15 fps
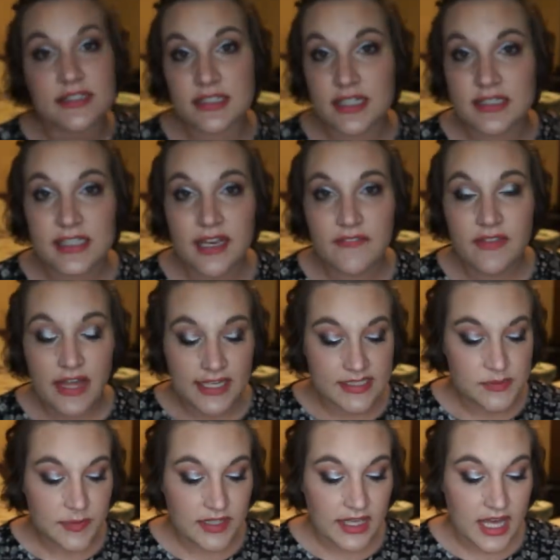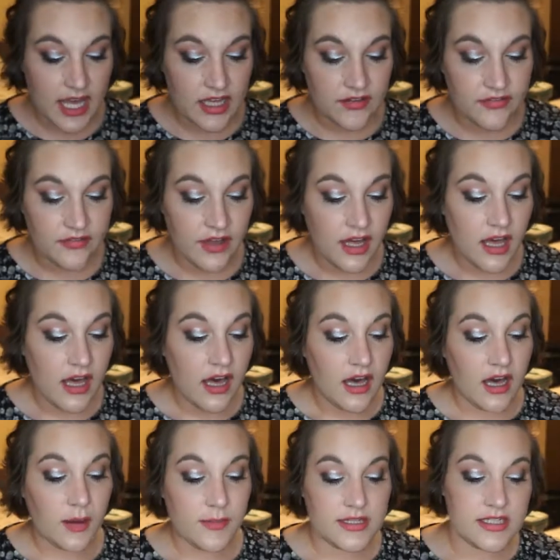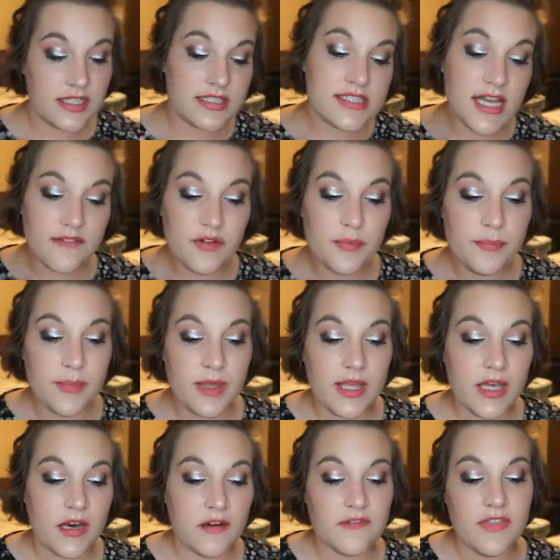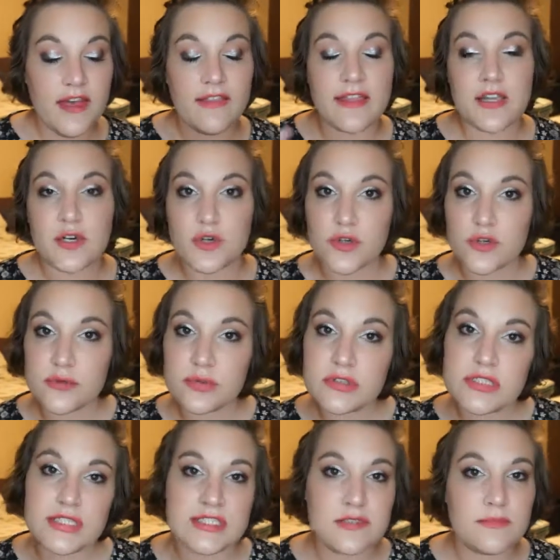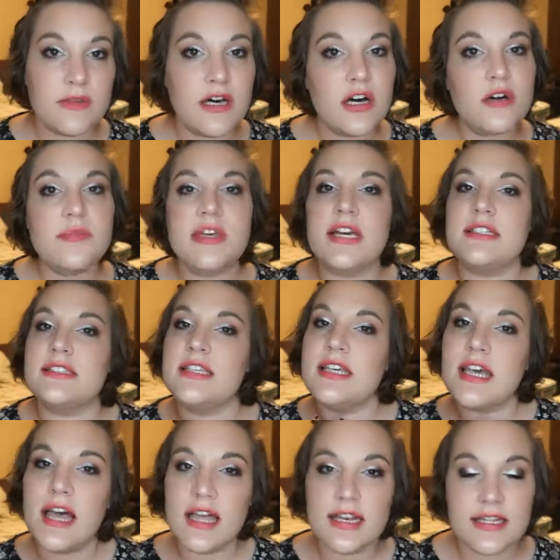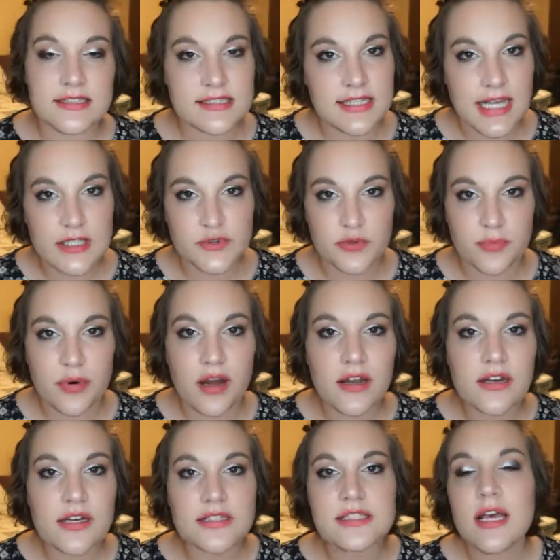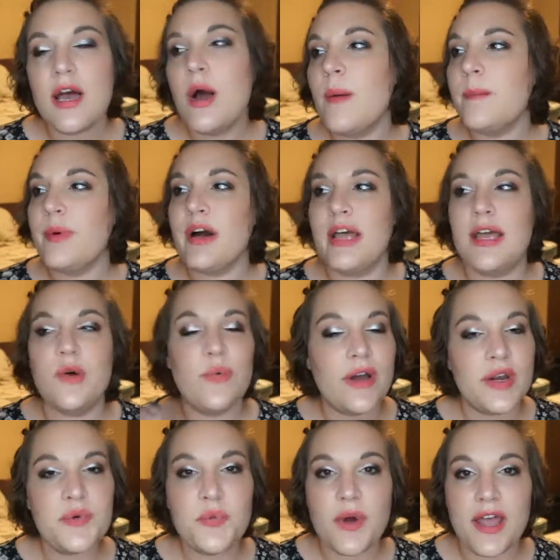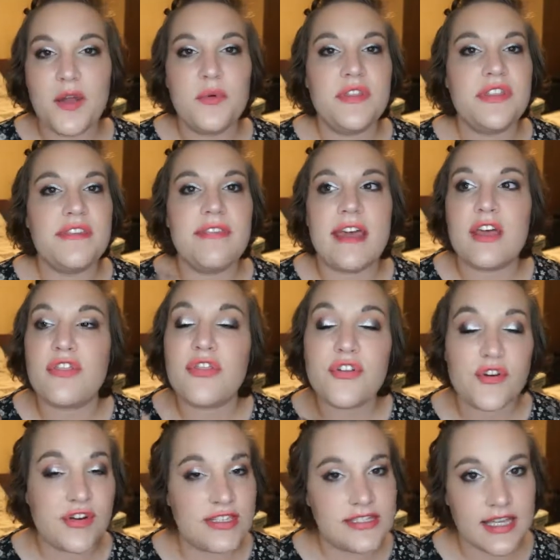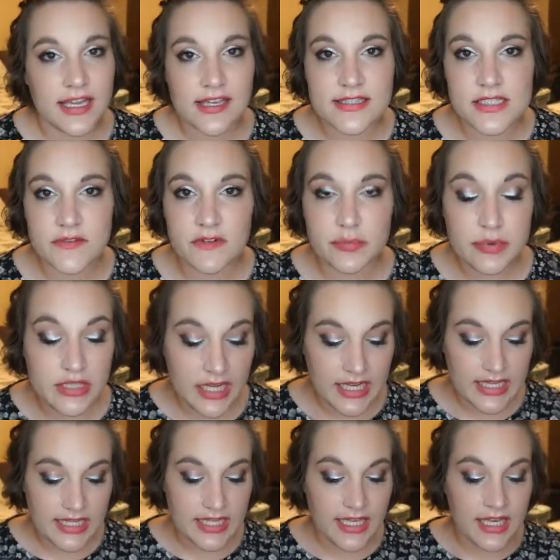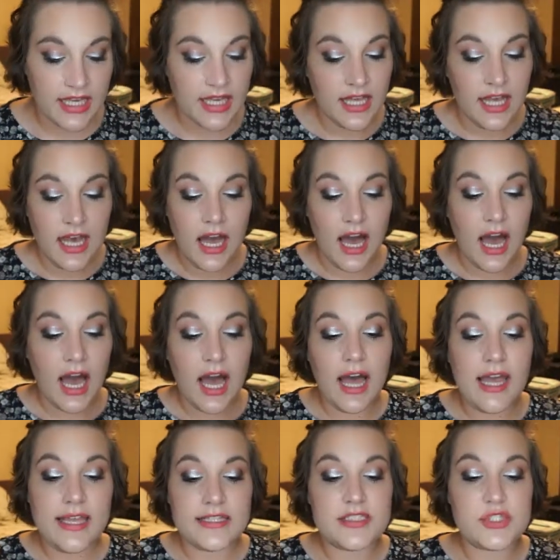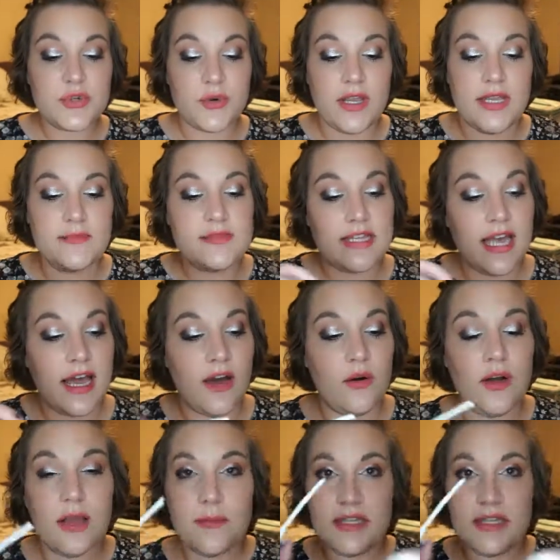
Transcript: it does have the SPF. It does have a bit of that like herbally smell because, again, it's natural products, but it went away within like 30 seconds of applying it. I scraped out, I